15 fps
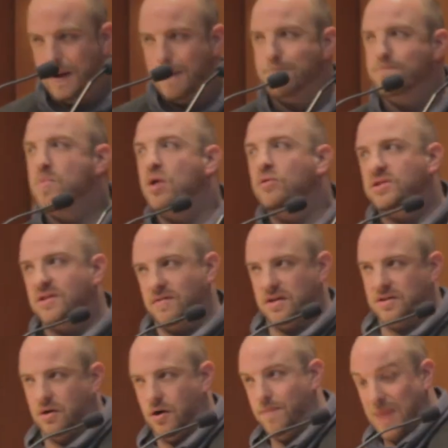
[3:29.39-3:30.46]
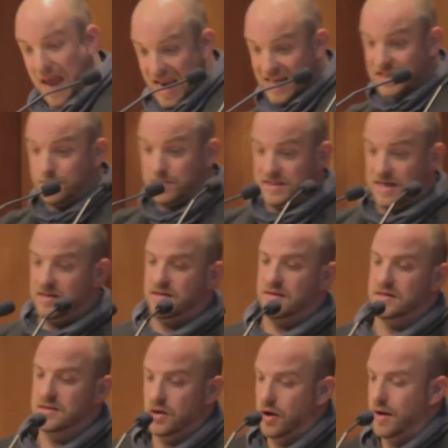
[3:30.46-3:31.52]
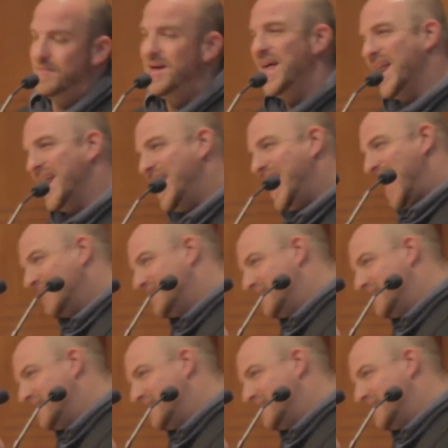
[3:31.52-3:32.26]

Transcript: most of the time, 80% of the time, less